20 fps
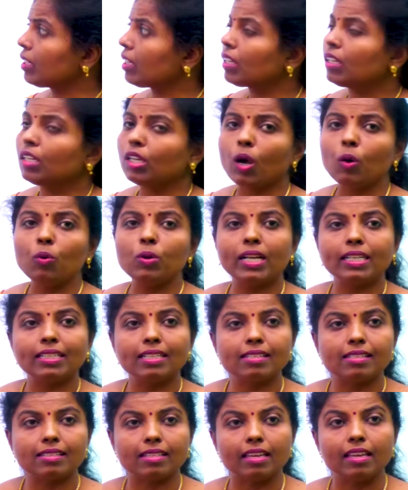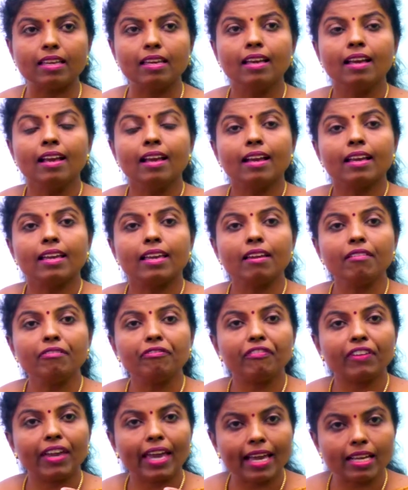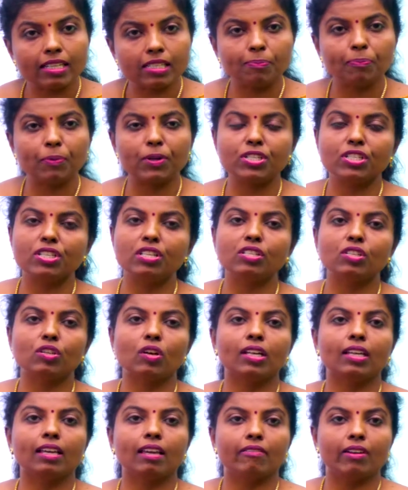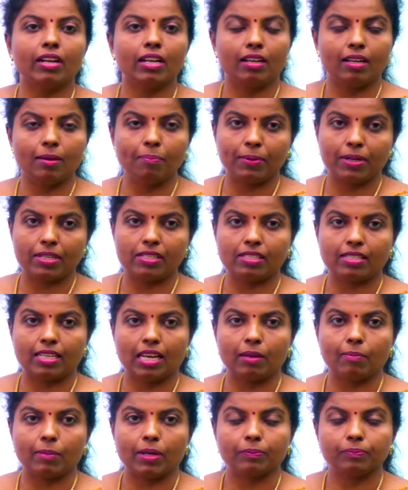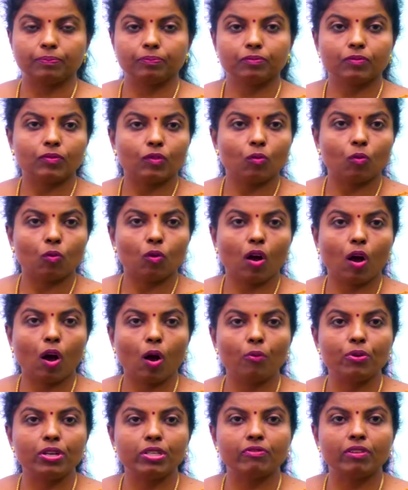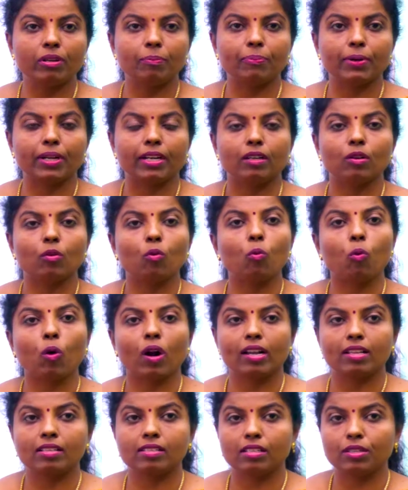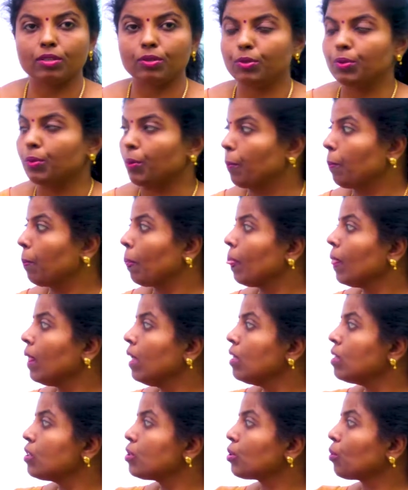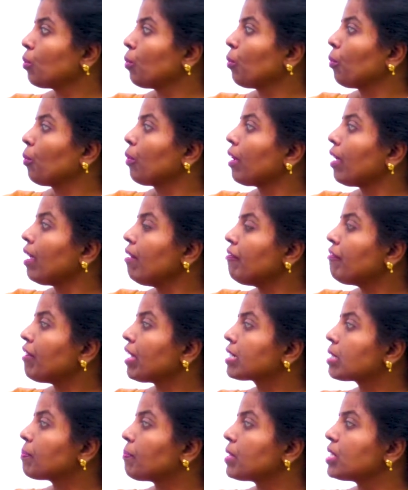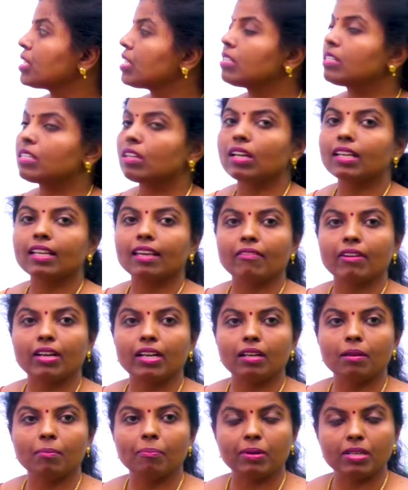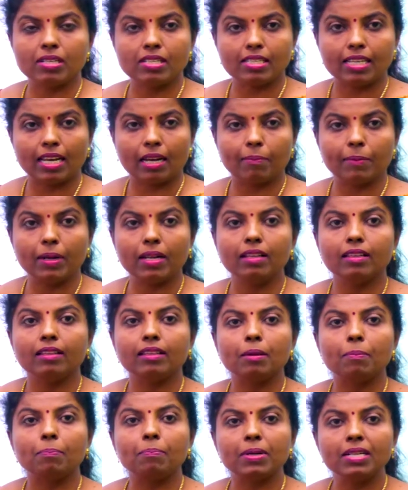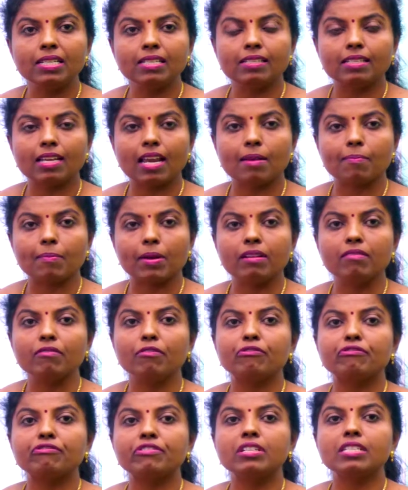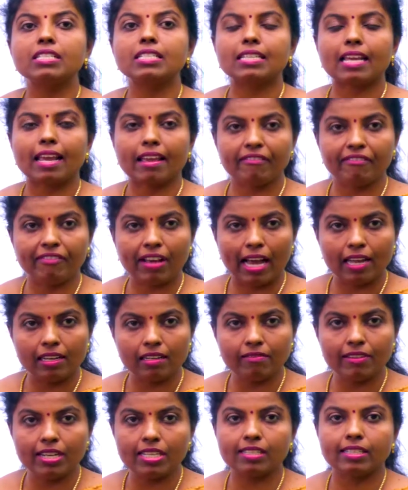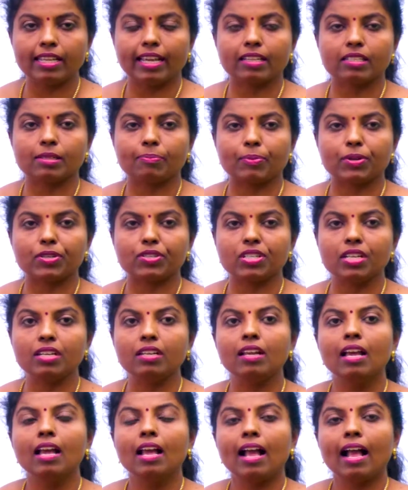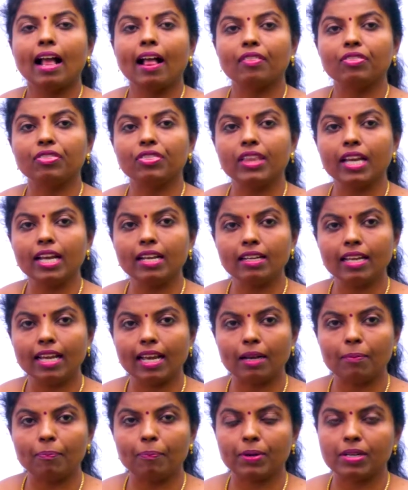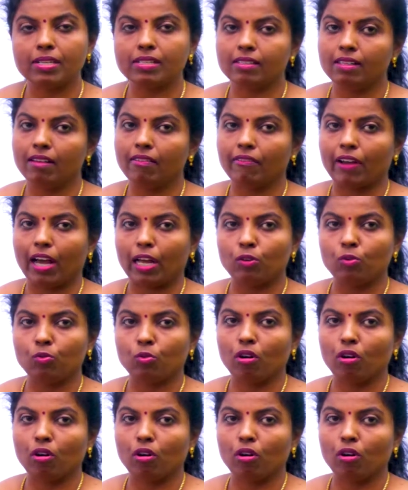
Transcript: Now let us see, if expressions are given in a print statement, how it will print, what does it do? So if expressions are given in a print statement, the print statement first evaluates the expression and then it prints the value